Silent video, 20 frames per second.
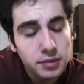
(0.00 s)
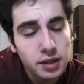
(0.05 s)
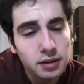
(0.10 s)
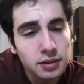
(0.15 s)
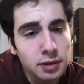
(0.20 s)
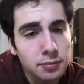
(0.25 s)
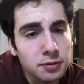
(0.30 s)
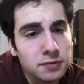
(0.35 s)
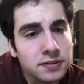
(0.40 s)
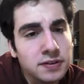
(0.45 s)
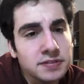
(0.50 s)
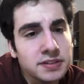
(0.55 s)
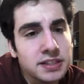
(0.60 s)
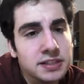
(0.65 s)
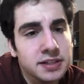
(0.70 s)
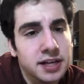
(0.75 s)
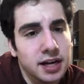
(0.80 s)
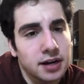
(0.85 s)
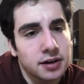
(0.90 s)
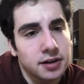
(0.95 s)
Number
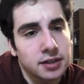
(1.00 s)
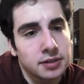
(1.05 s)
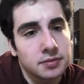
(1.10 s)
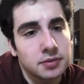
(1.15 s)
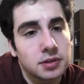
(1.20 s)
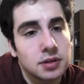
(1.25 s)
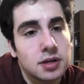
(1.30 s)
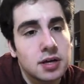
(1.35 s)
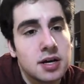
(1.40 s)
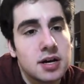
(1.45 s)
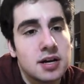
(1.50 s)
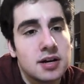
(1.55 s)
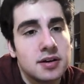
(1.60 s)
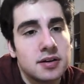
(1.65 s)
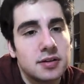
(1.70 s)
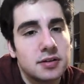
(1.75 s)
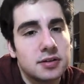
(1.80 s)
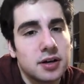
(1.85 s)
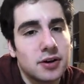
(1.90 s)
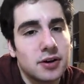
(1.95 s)
15, Karen.
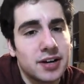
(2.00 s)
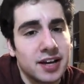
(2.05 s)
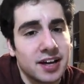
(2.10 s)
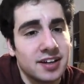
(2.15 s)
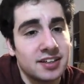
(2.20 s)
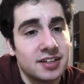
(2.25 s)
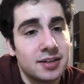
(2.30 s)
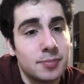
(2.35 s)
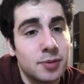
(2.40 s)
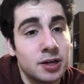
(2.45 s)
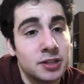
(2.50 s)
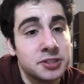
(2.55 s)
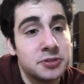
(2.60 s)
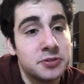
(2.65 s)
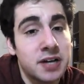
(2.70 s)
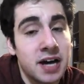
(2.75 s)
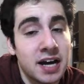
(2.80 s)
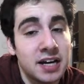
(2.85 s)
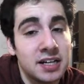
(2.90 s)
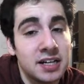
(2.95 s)
Okay, come on, you
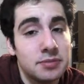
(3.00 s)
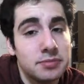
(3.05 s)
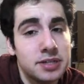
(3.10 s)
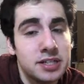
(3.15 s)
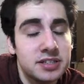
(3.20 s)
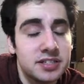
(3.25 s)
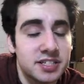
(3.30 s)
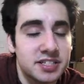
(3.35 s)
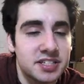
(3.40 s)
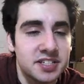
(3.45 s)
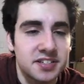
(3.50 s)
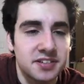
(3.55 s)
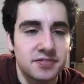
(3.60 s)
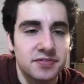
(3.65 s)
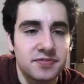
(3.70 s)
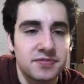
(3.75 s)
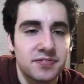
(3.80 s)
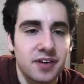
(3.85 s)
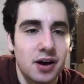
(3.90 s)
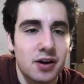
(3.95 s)
gotta admit this is
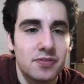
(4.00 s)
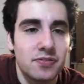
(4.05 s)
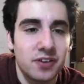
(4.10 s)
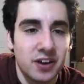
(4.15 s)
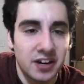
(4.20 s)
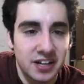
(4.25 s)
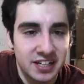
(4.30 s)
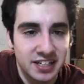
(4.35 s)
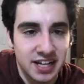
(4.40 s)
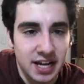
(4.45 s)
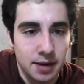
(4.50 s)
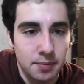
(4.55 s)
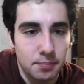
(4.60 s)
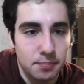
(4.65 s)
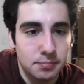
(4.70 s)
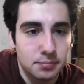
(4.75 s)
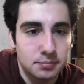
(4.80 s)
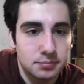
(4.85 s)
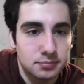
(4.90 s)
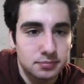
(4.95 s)
a funny name.
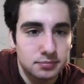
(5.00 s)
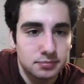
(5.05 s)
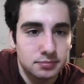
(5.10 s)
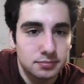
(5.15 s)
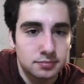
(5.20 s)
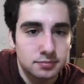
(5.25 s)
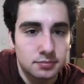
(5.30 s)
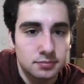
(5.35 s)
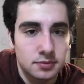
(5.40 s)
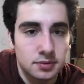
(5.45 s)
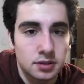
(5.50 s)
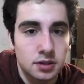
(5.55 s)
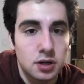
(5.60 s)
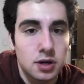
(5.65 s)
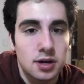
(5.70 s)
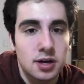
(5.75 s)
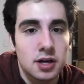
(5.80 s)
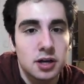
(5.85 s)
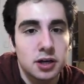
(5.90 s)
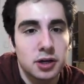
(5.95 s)

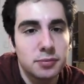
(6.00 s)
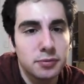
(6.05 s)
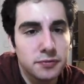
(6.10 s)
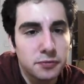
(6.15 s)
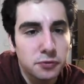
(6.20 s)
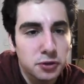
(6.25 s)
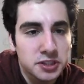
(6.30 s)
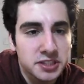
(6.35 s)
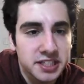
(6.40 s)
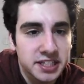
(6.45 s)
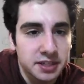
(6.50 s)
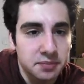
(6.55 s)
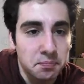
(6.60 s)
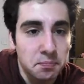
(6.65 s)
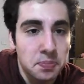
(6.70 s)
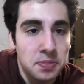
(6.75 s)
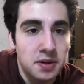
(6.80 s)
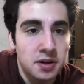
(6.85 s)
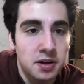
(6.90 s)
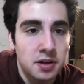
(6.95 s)
Number 14,
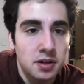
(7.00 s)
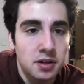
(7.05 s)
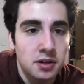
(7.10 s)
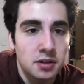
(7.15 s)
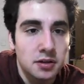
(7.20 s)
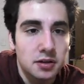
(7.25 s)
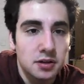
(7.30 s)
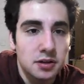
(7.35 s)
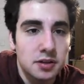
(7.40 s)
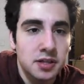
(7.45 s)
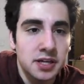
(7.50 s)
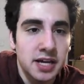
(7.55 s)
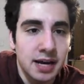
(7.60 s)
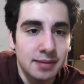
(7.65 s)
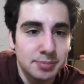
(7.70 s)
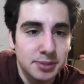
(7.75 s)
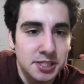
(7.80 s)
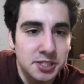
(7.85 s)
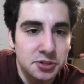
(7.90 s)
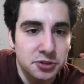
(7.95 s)
the
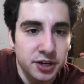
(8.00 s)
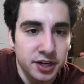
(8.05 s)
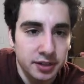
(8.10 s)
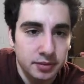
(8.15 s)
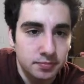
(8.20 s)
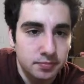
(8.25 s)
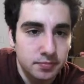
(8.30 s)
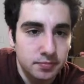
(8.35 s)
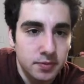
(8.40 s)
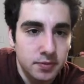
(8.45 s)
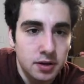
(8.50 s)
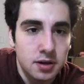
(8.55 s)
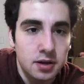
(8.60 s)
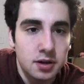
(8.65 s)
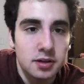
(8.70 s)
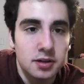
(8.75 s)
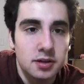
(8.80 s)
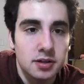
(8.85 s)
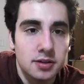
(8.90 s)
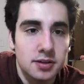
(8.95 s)
empty string.
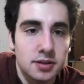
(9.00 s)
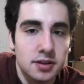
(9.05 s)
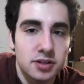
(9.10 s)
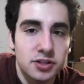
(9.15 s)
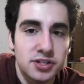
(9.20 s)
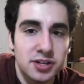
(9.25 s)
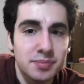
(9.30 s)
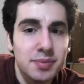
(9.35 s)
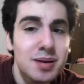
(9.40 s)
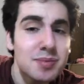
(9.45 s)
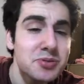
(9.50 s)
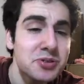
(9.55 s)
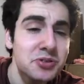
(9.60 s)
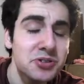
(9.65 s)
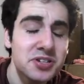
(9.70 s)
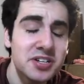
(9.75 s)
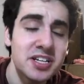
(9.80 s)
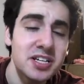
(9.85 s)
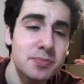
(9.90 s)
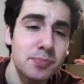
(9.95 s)
Sometimes you
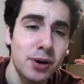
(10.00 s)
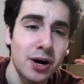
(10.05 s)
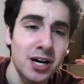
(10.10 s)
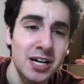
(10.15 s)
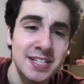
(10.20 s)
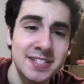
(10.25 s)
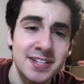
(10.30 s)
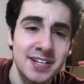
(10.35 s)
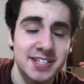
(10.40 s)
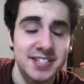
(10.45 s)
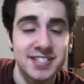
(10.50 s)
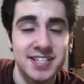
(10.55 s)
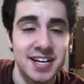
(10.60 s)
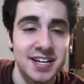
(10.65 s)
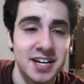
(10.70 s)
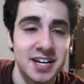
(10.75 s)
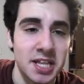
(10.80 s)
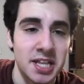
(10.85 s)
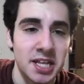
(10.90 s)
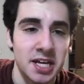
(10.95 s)
just need to pause and say
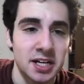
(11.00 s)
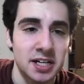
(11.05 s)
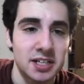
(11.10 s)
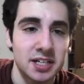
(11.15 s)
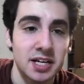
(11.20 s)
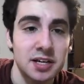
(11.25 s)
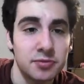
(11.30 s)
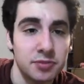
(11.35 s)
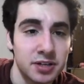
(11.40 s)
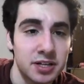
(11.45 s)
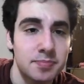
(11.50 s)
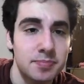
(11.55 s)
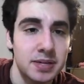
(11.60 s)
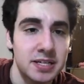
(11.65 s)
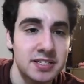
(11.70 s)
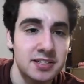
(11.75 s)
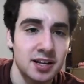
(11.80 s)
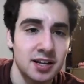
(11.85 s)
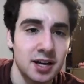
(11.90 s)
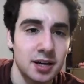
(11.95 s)
nothing. It really means
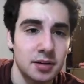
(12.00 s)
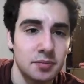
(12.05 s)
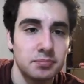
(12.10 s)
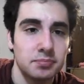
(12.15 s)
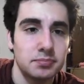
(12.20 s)
a lot.